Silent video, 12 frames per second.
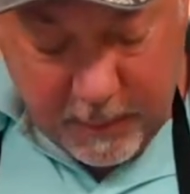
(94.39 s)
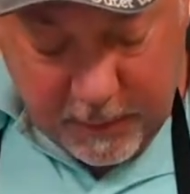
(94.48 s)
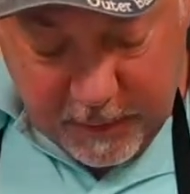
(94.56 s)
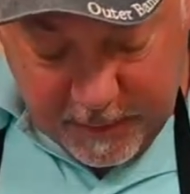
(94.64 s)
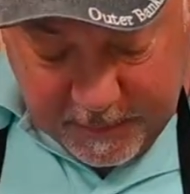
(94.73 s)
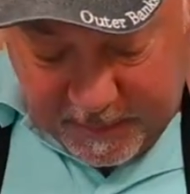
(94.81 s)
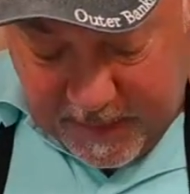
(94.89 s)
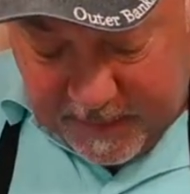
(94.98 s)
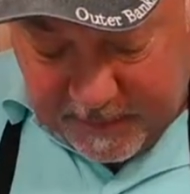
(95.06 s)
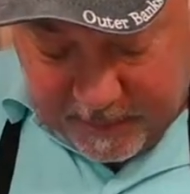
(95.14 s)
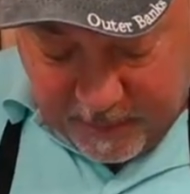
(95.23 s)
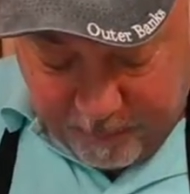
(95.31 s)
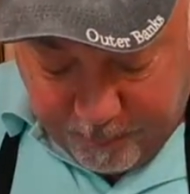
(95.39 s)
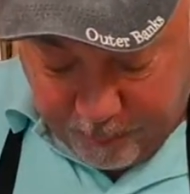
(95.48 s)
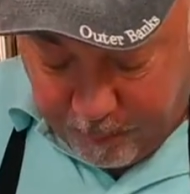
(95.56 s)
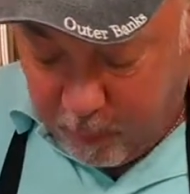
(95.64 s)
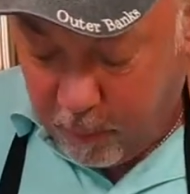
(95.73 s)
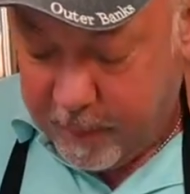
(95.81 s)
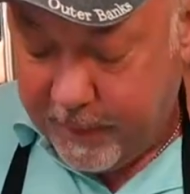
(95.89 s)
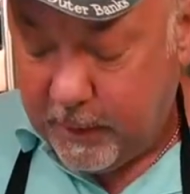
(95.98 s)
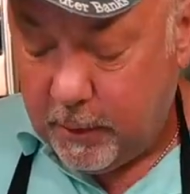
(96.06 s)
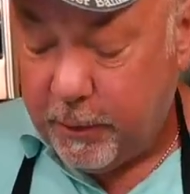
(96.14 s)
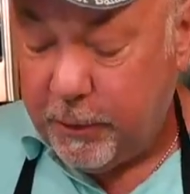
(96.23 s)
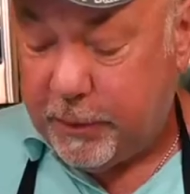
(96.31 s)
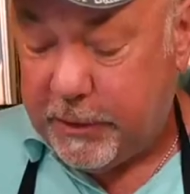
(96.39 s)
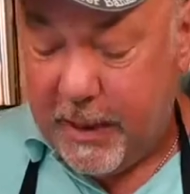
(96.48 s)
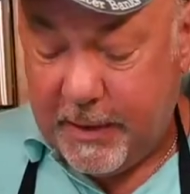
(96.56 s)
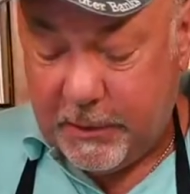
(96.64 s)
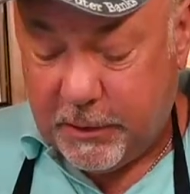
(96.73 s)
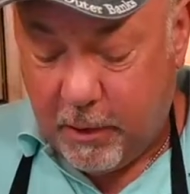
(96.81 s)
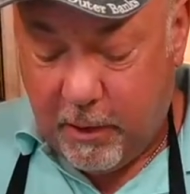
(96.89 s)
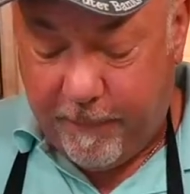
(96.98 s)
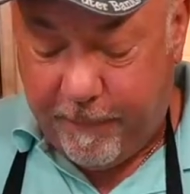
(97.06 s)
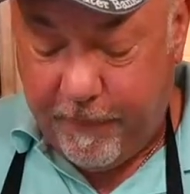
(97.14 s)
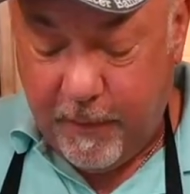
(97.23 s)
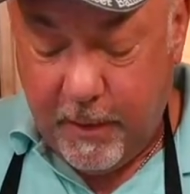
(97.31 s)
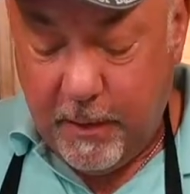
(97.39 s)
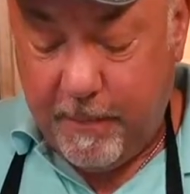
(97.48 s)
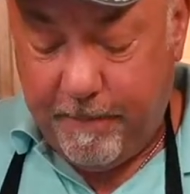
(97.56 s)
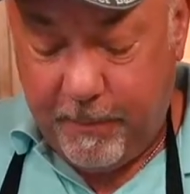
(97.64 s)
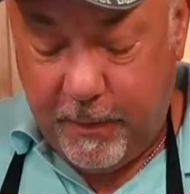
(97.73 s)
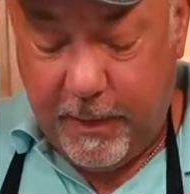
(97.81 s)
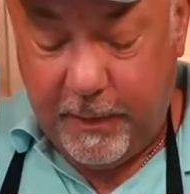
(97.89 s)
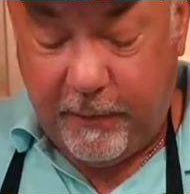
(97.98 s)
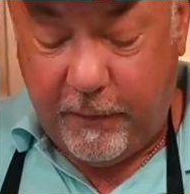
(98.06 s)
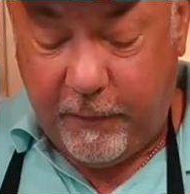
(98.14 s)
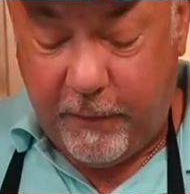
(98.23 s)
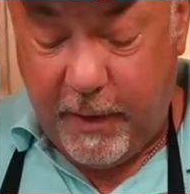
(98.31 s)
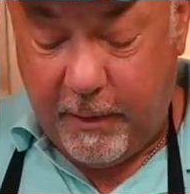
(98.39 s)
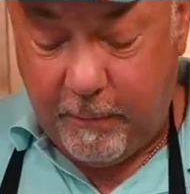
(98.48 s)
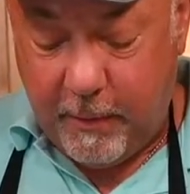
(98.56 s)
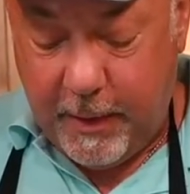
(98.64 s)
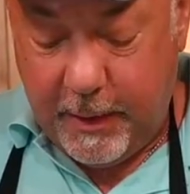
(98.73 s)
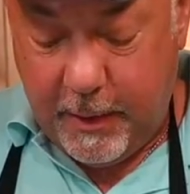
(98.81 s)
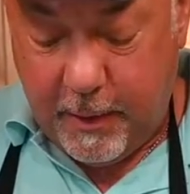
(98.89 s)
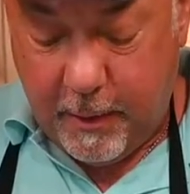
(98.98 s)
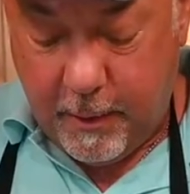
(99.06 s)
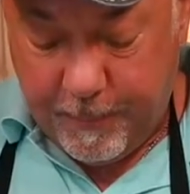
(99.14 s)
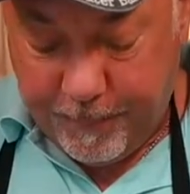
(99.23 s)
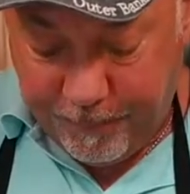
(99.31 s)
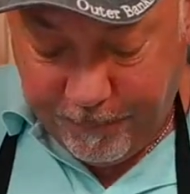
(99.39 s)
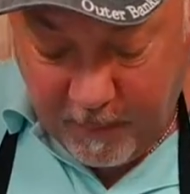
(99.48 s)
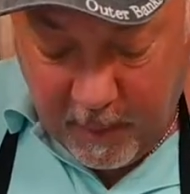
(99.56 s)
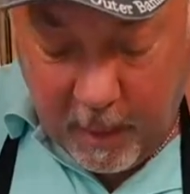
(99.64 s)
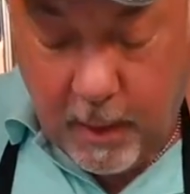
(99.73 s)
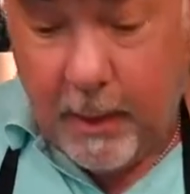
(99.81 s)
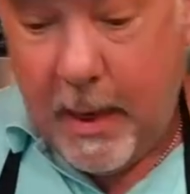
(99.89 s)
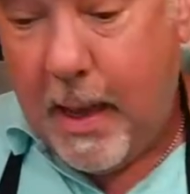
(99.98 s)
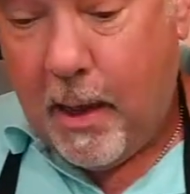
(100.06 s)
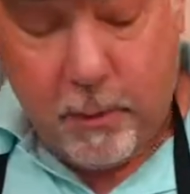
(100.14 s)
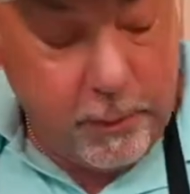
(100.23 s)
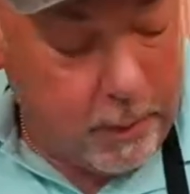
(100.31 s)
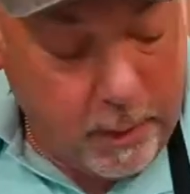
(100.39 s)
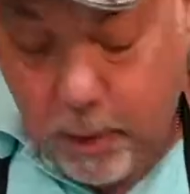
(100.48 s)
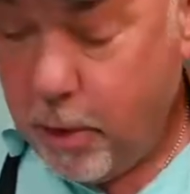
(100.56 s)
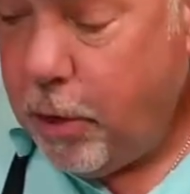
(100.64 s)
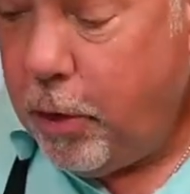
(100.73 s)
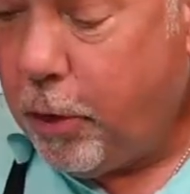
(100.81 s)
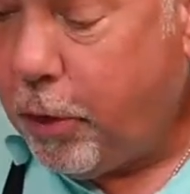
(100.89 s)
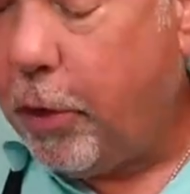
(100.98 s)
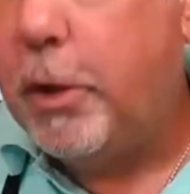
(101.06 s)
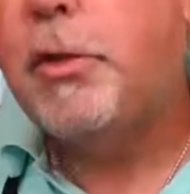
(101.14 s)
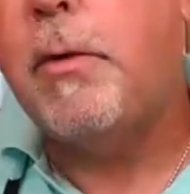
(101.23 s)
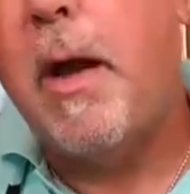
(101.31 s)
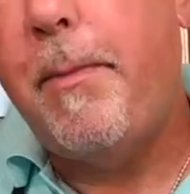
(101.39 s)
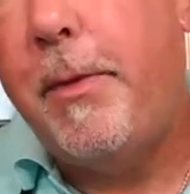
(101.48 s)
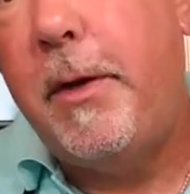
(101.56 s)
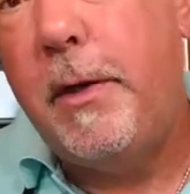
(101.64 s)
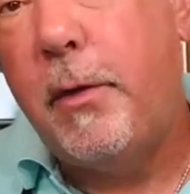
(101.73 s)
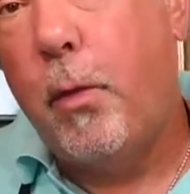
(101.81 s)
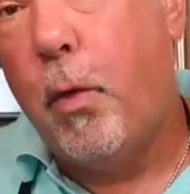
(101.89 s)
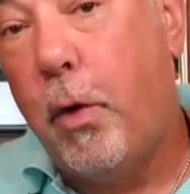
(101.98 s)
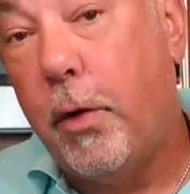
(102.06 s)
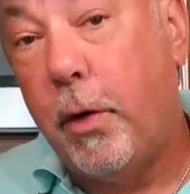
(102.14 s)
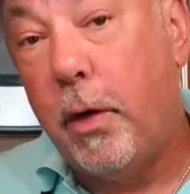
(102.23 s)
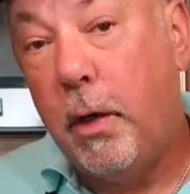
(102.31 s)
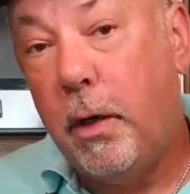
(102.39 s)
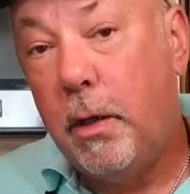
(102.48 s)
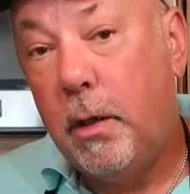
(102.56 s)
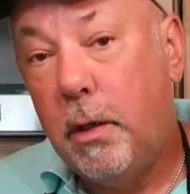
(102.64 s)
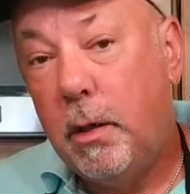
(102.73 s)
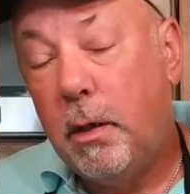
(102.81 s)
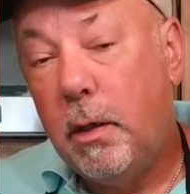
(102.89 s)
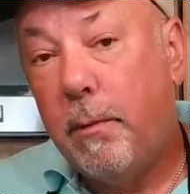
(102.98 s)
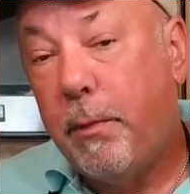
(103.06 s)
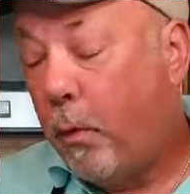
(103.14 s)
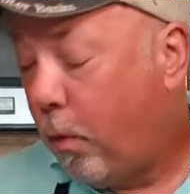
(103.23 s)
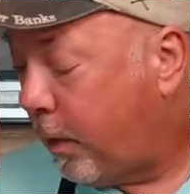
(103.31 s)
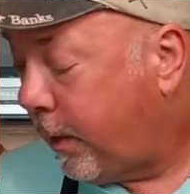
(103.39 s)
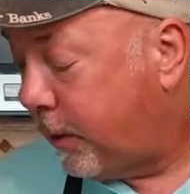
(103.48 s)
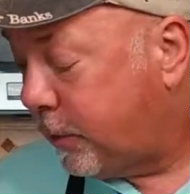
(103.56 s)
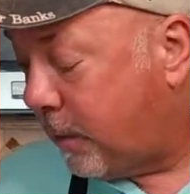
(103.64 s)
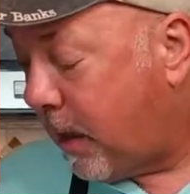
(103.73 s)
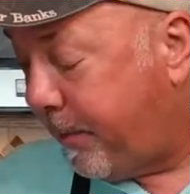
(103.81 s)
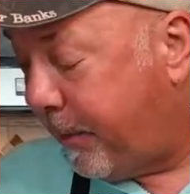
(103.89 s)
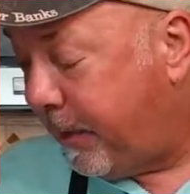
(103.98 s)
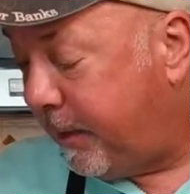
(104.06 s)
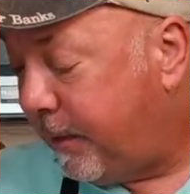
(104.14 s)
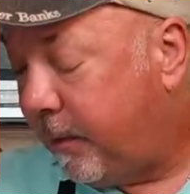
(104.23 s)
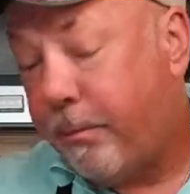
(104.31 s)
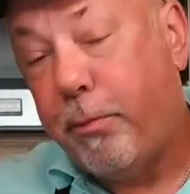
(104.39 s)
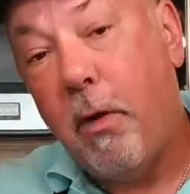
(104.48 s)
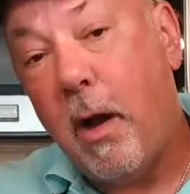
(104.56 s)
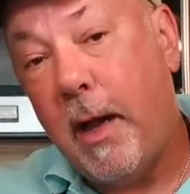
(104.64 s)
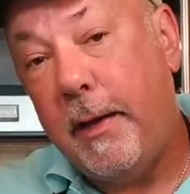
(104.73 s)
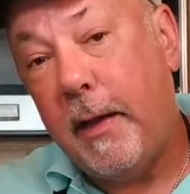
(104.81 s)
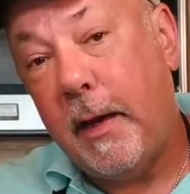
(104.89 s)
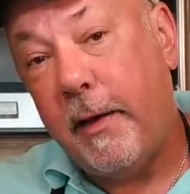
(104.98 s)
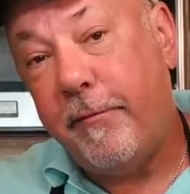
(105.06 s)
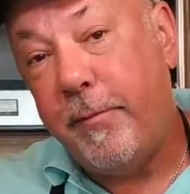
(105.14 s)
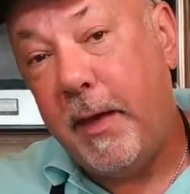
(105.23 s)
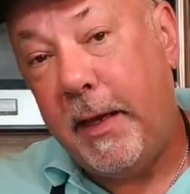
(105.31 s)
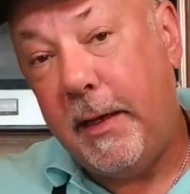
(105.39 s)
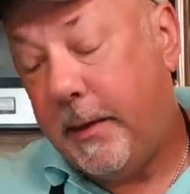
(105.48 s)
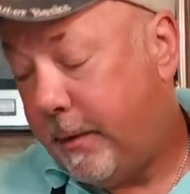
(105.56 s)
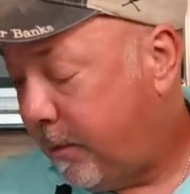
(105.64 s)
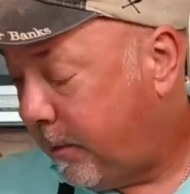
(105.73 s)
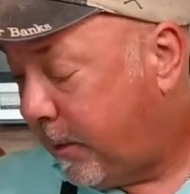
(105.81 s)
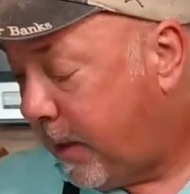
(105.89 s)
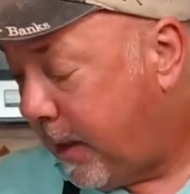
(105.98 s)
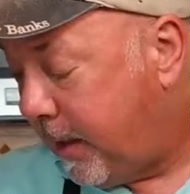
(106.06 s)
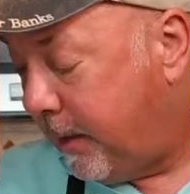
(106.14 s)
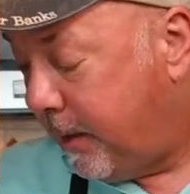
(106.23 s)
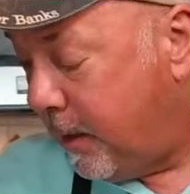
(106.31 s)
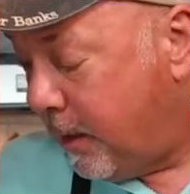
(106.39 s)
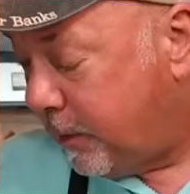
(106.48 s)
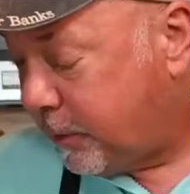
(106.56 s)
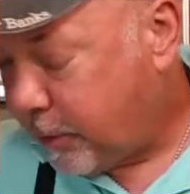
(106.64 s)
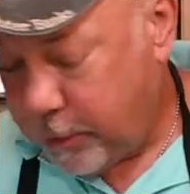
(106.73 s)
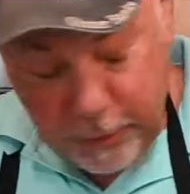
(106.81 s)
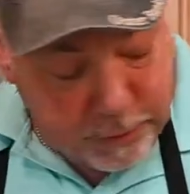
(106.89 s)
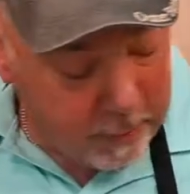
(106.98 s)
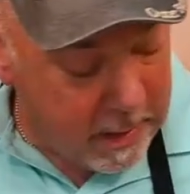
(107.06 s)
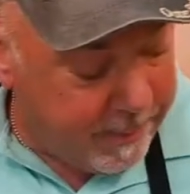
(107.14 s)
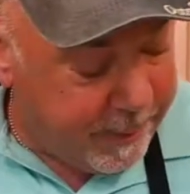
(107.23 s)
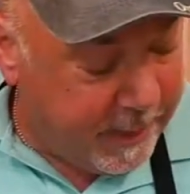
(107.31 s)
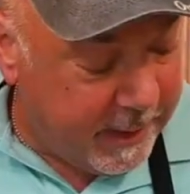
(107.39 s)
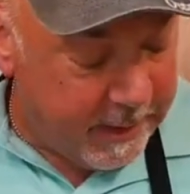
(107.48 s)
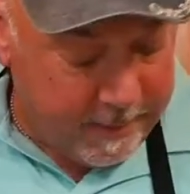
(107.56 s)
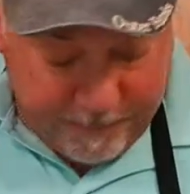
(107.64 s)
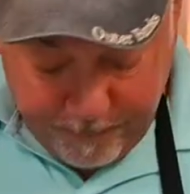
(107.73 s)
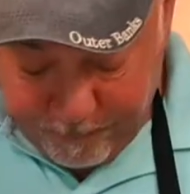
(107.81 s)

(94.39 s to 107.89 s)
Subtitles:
Just that simple. Pull any loose ends off. This is it right here. Now, you could drop it into water, but we're going to drop it into the brine that I've made. Okay? So you drop it in.